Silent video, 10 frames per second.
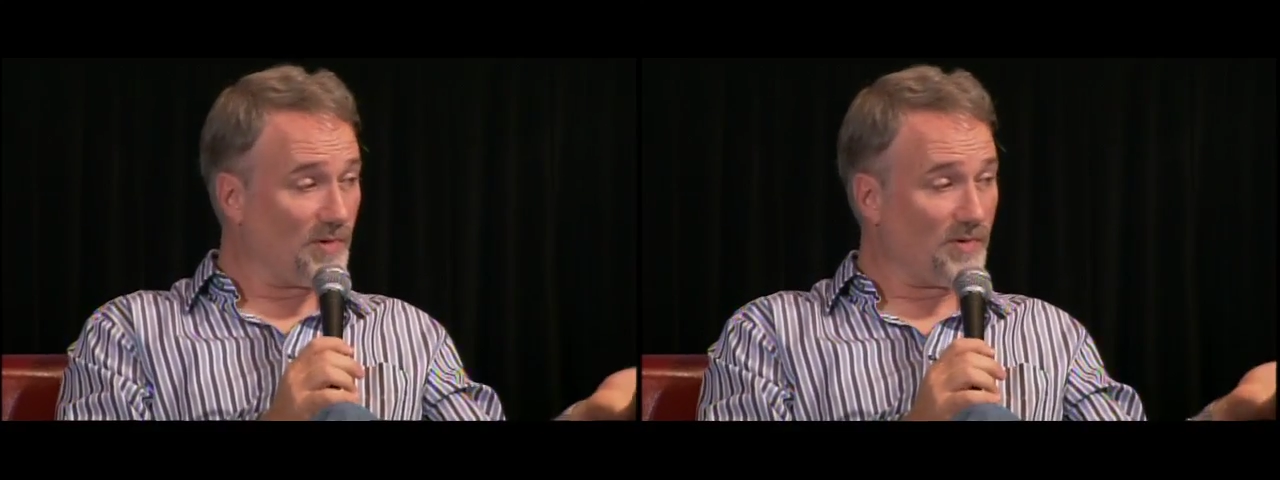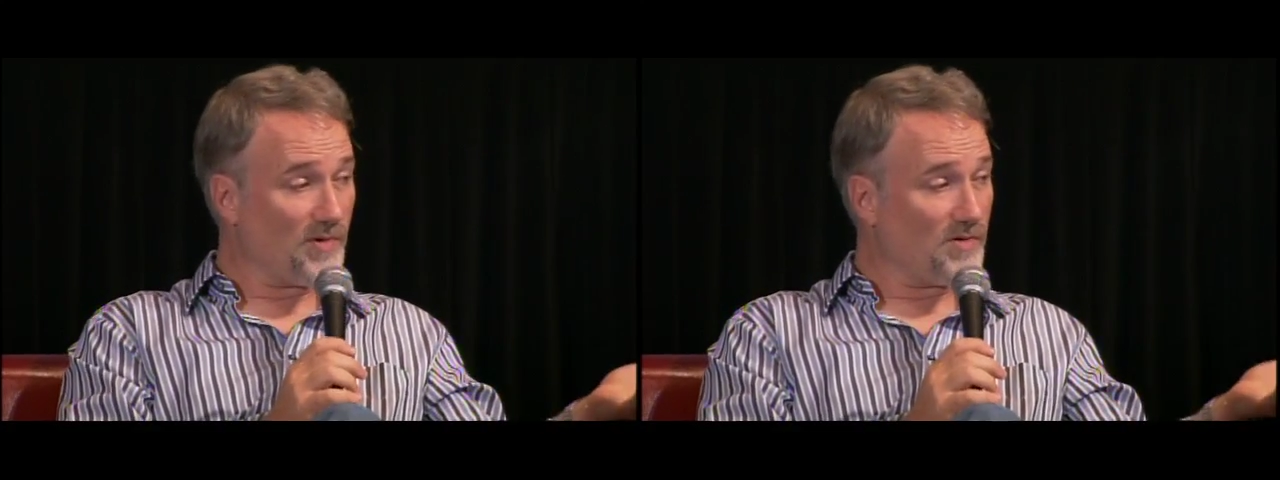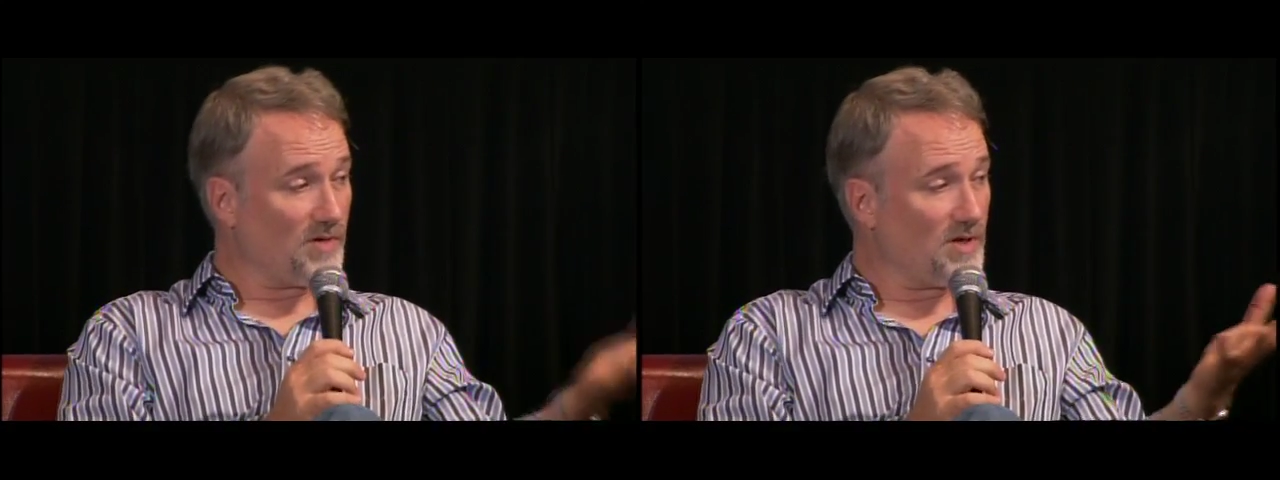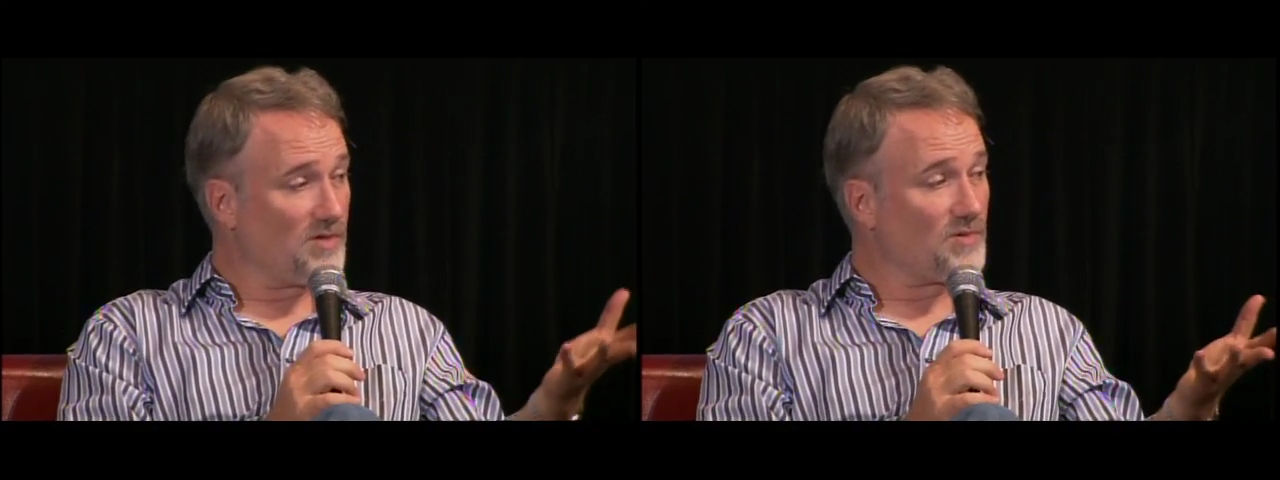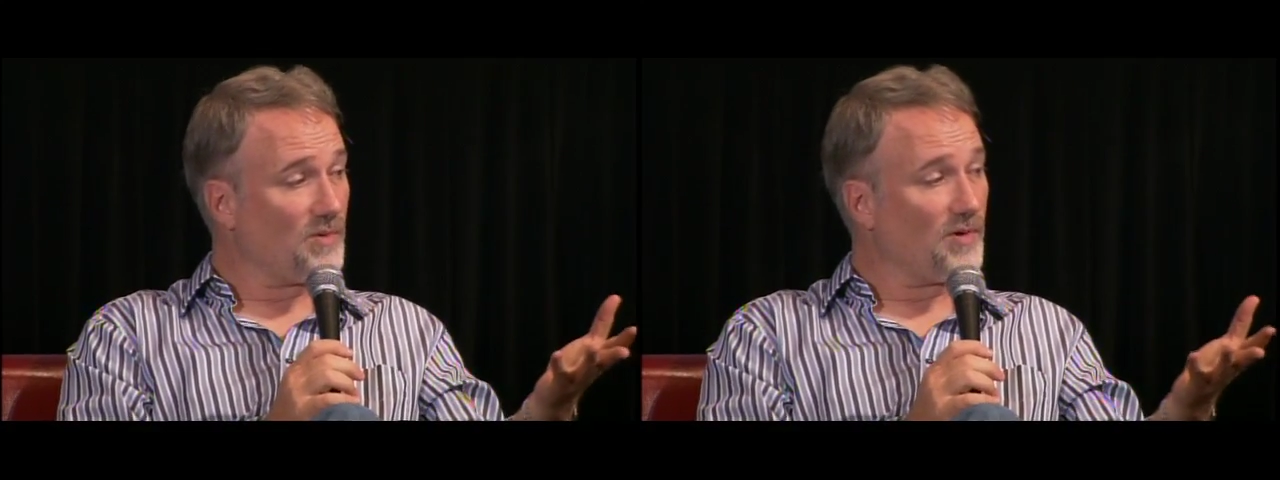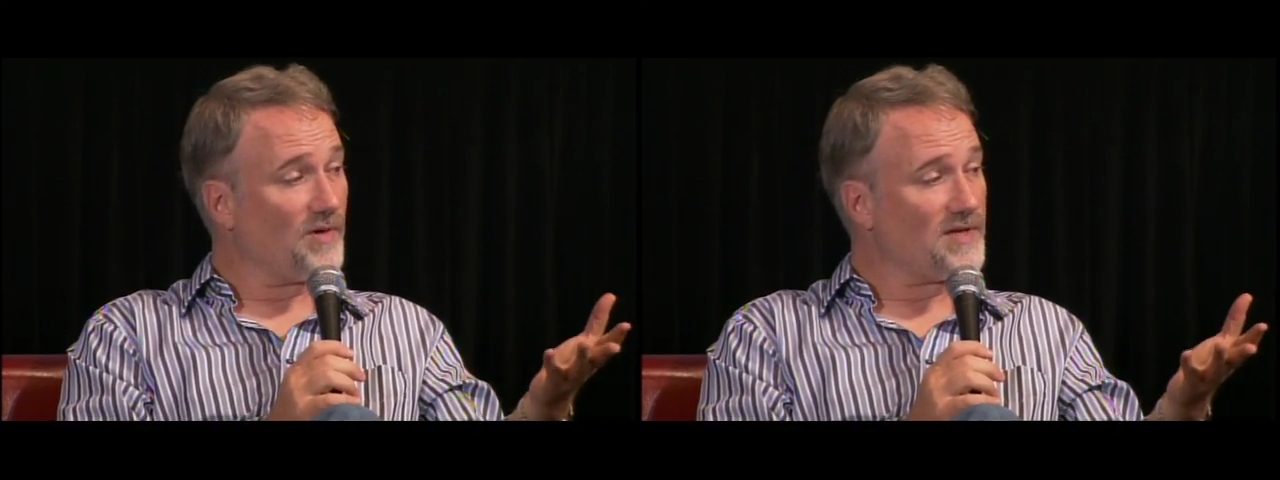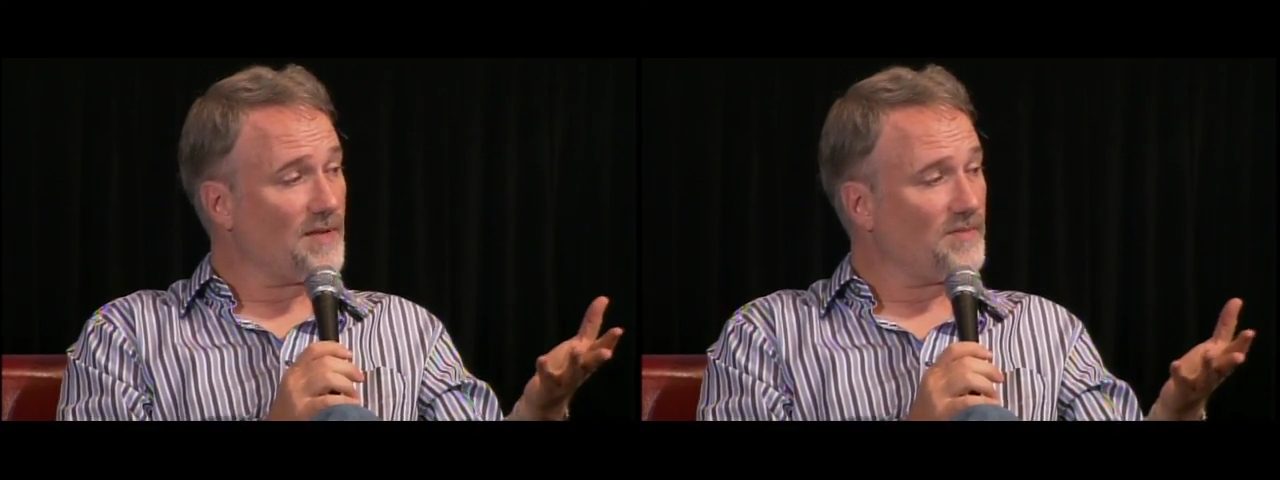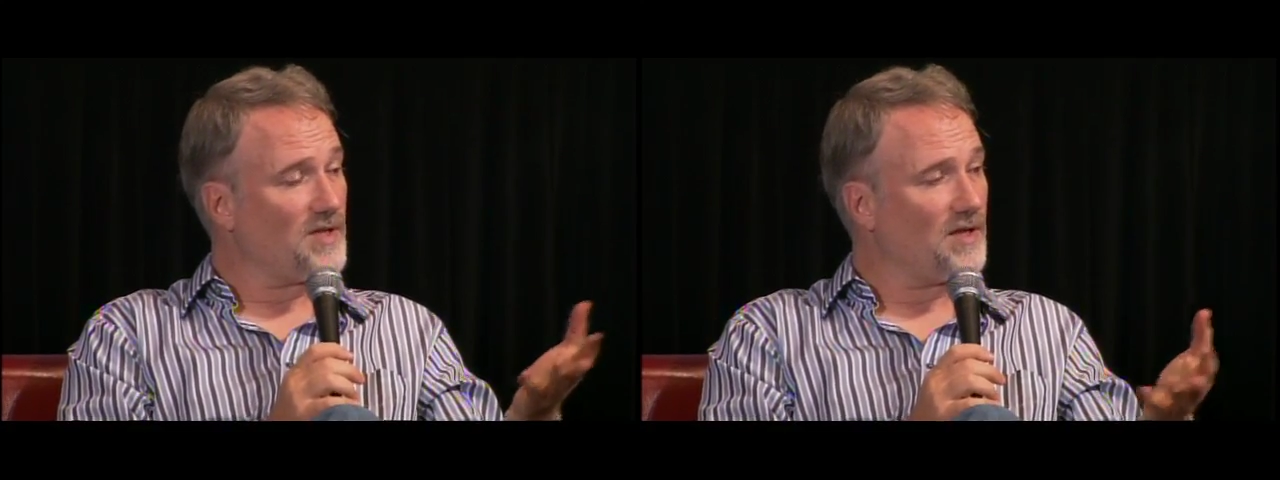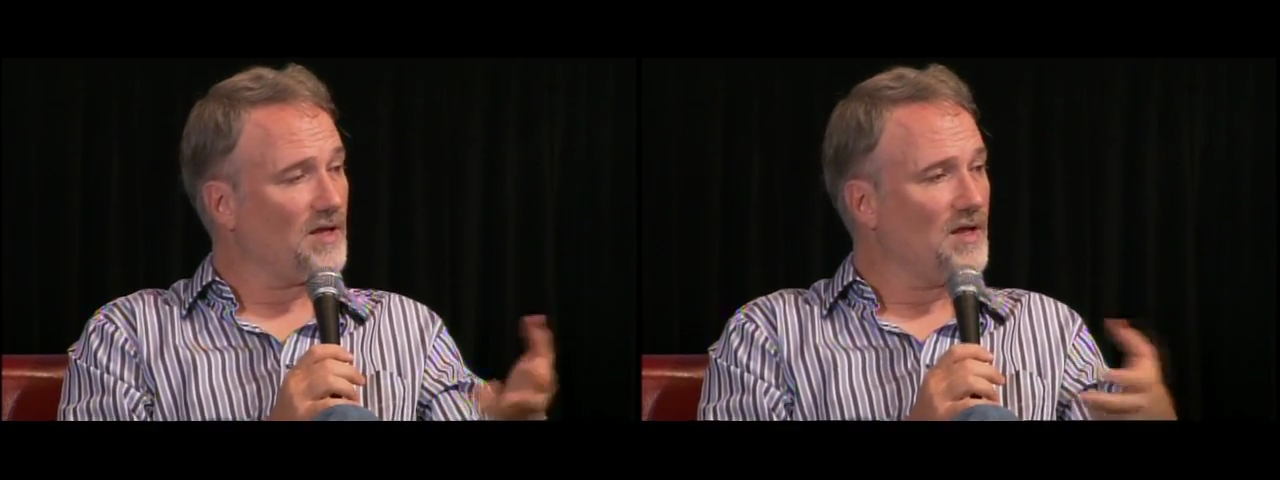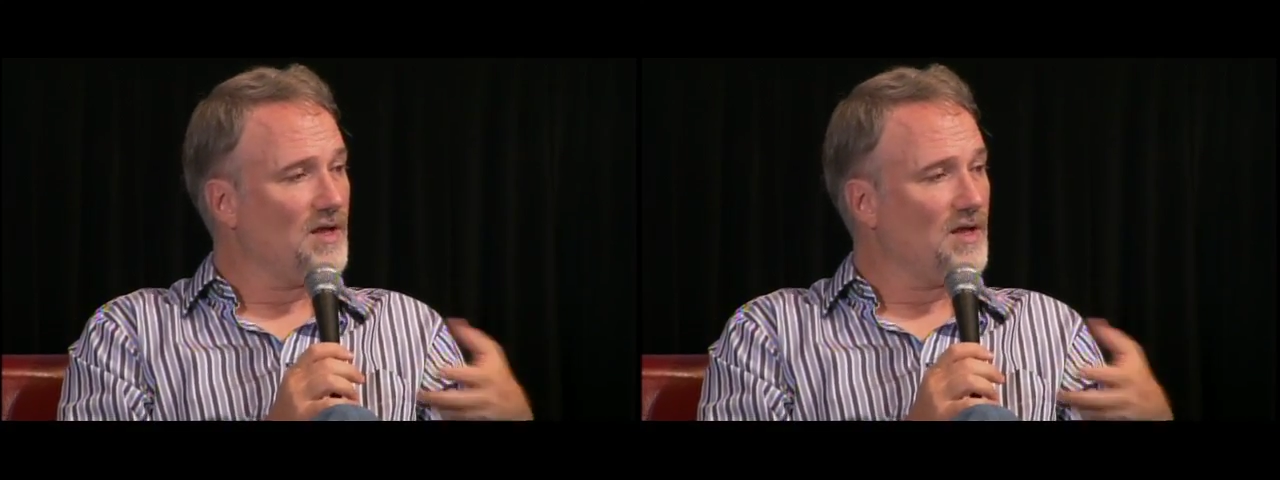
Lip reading: we were attempting,